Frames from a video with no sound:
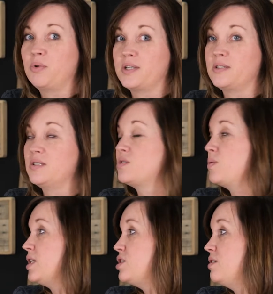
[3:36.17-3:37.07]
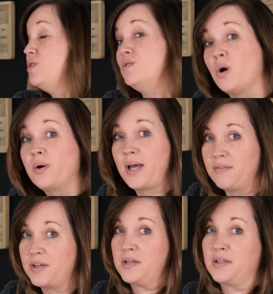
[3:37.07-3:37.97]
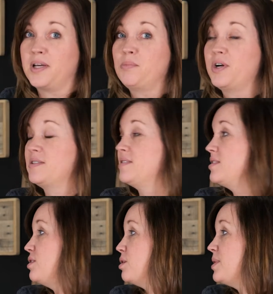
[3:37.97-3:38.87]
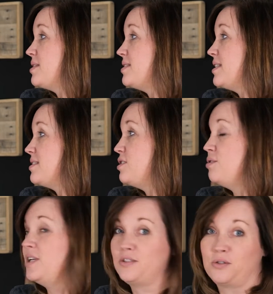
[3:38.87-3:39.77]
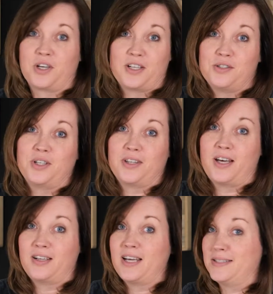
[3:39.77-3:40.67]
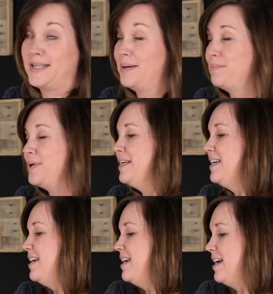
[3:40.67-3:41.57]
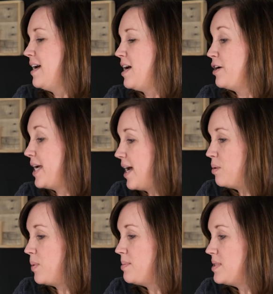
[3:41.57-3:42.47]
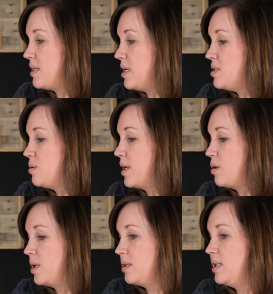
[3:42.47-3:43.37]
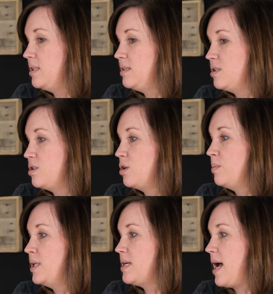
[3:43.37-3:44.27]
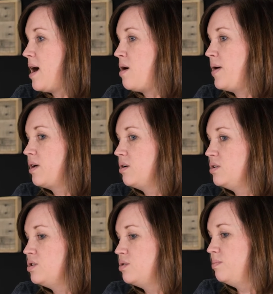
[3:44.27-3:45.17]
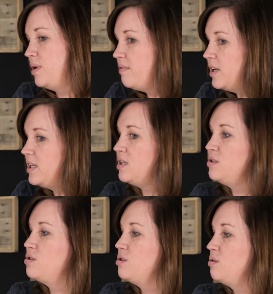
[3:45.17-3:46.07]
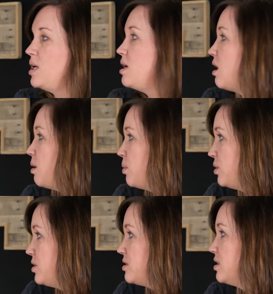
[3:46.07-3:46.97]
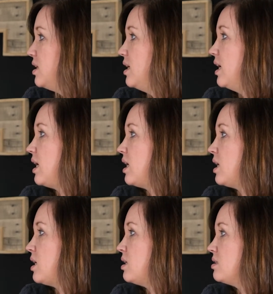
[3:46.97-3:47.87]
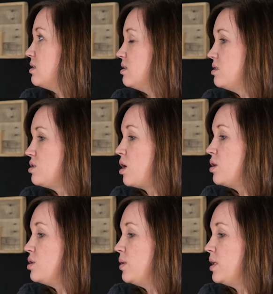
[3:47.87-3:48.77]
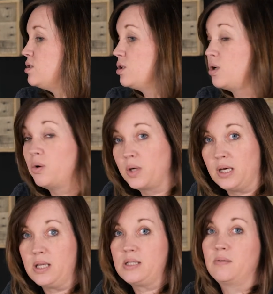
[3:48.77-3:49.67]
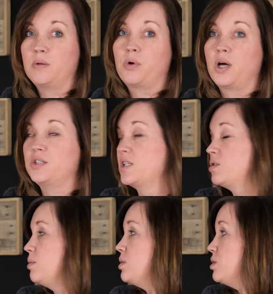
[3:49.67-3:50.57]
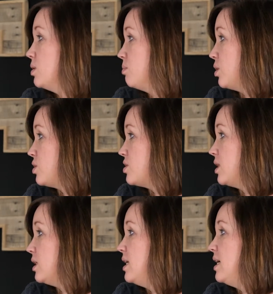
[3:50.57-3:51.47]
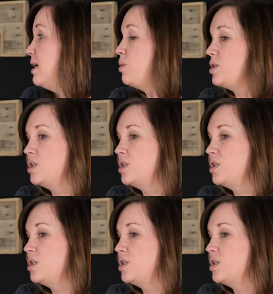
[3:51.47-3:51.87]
presence, which if you don't have an online presence in your business, you need to look at doing that ASAP. But I already had a website, so I quickly determined how I could pivot into e-commerce and start doing to-go kits of the projects we would do in person, which